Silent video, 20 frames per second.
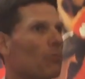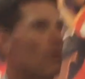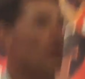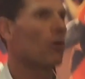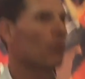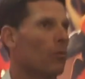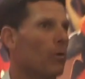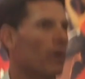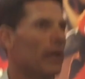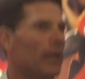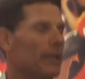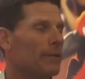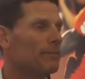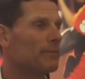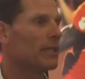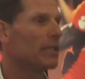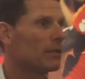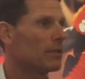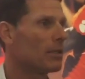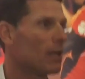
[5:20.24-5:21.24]
the wrong way.
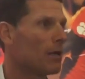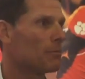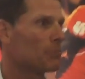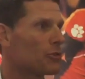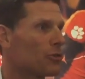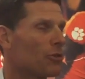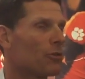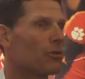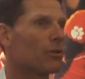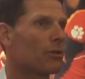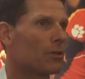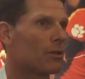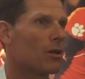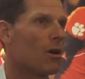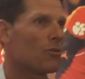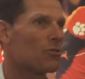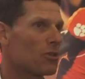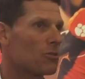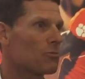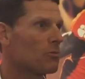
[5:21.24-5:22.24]
Right. And I'm sure their
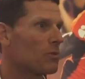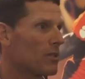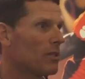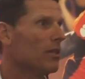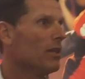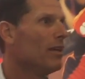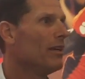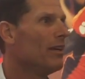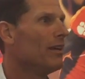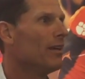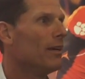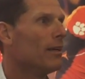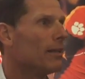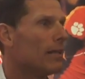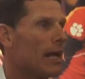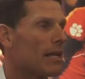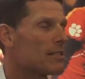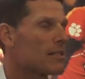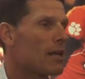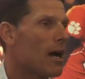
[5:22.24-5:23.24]
coaches,
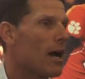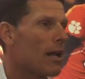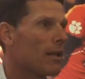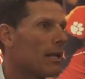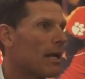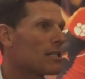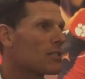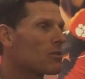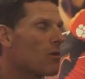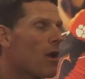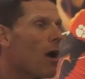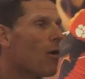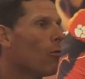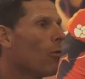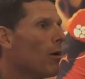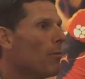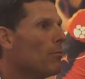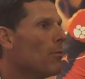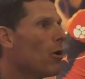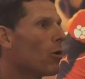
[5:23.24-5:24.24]
that's not
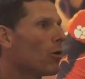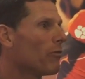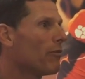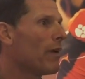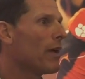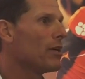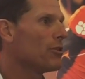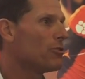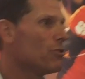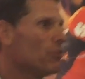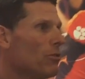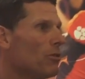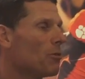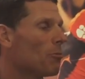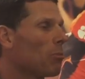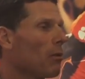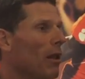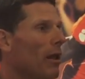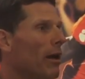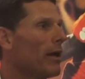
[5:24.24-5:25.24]
what motivates you to
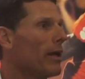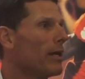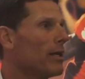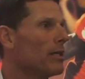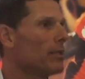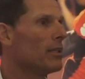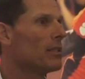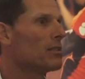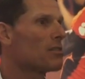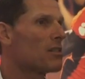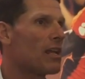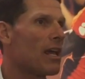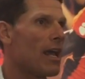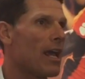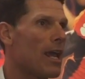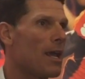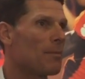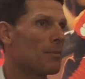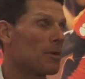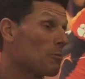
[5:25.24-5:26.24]
play in this
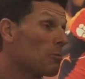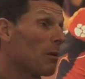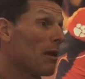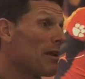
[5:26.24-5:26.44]
game and